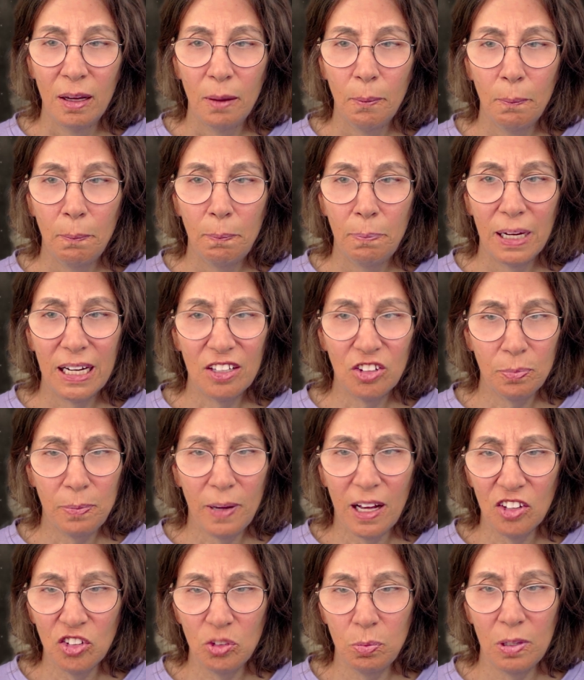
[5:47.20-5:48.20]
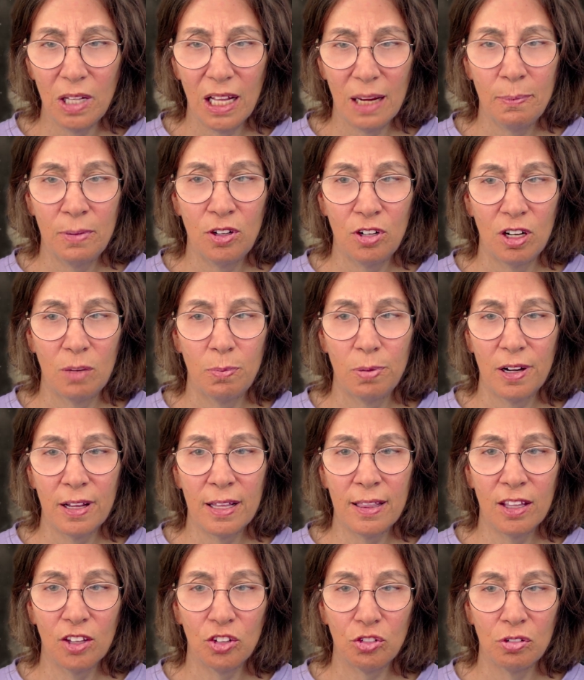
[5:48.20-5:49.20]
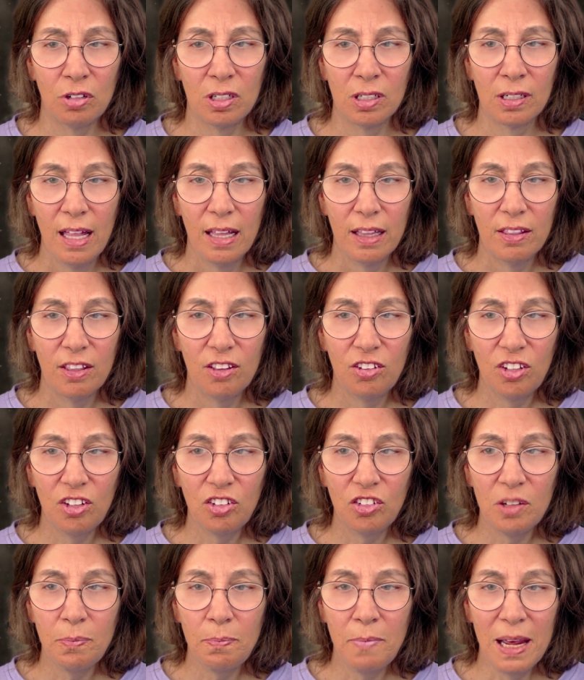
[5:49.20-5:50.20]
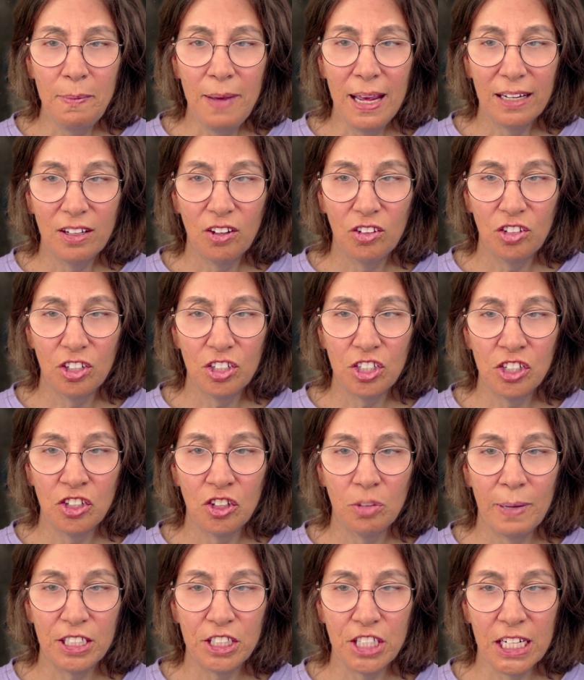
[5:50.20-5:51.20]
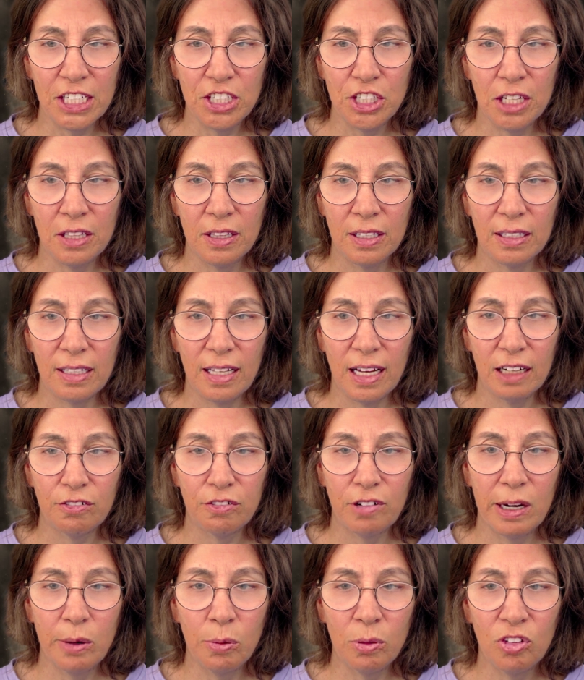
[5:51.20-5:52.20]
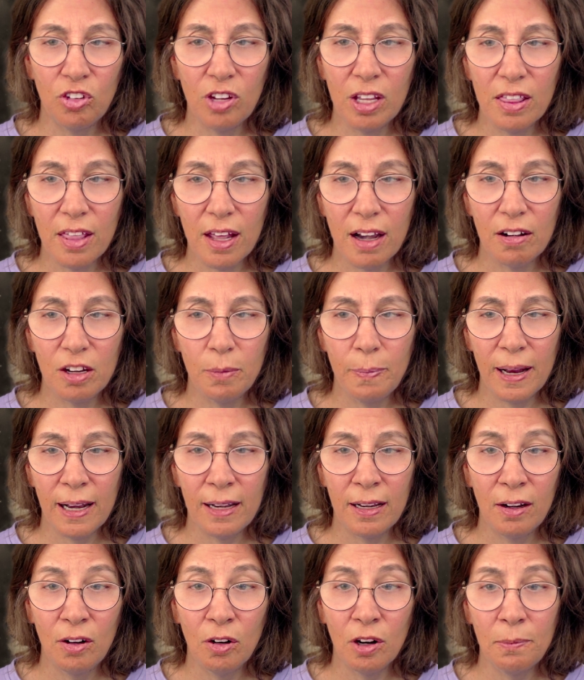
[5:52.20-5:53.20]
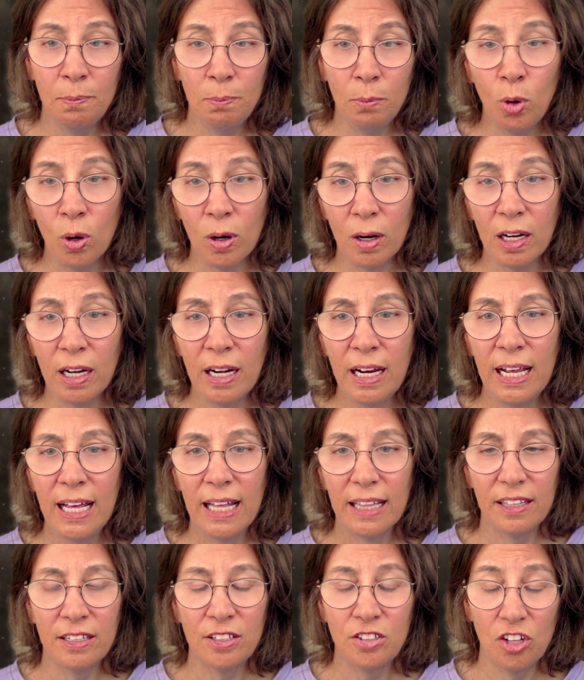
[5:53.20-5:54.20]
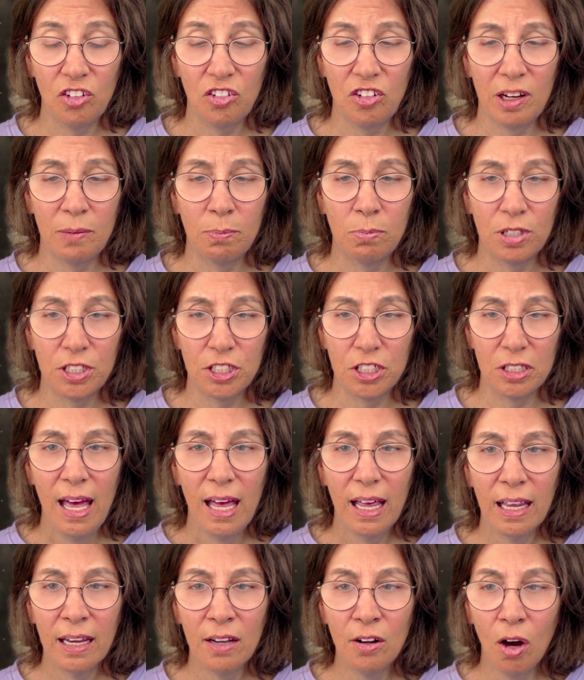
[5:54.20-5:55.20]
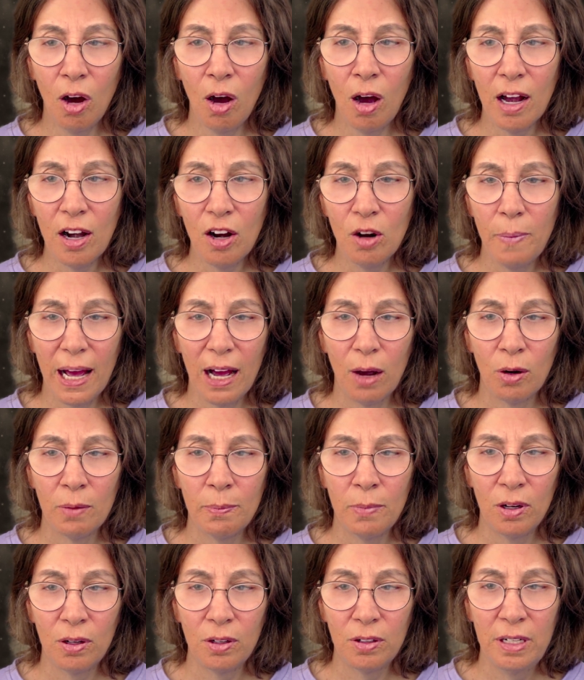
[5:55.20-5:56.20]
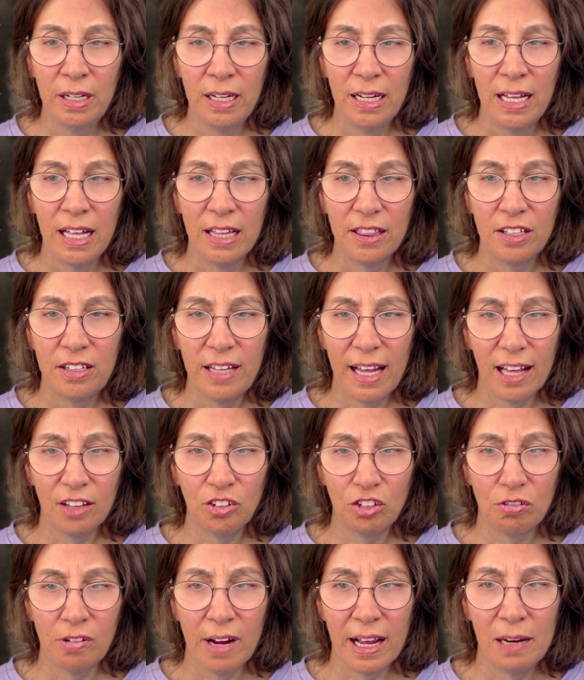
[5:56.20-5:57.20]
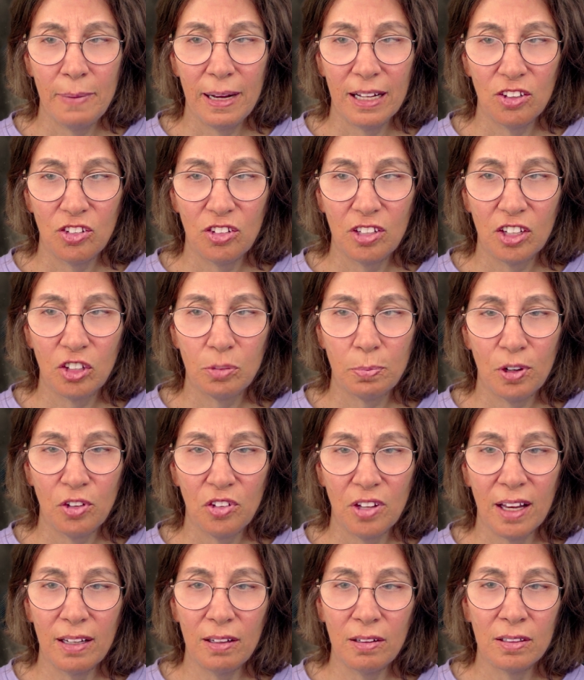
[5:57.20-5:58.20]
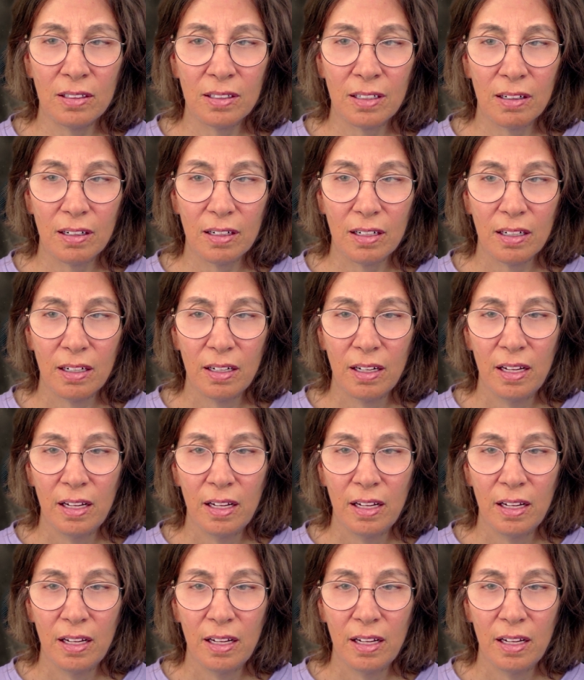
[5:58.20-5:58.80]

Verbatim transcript: But it's possible I'm interpreting this wrong. The system may make decisions about changing the clock frequency that are dependent on more than just temperature. In auto power mode, the task ran about 6% longer.